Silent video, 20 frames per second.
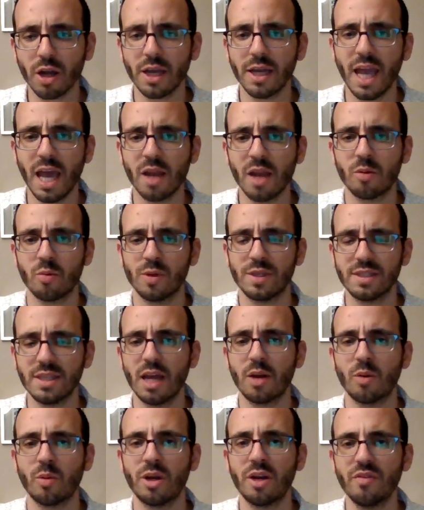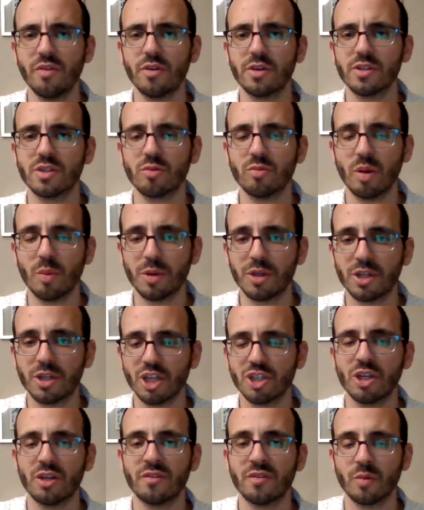Again, we said, whenever there's a
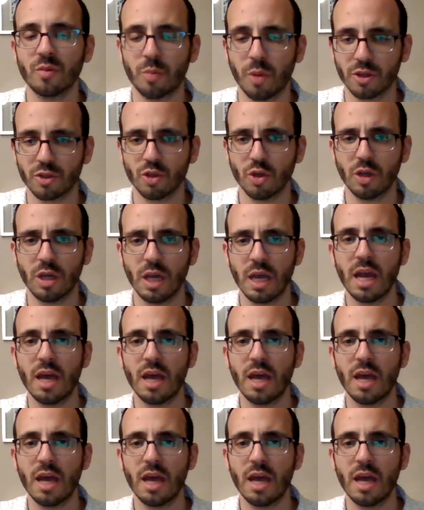repetition of the pasuk,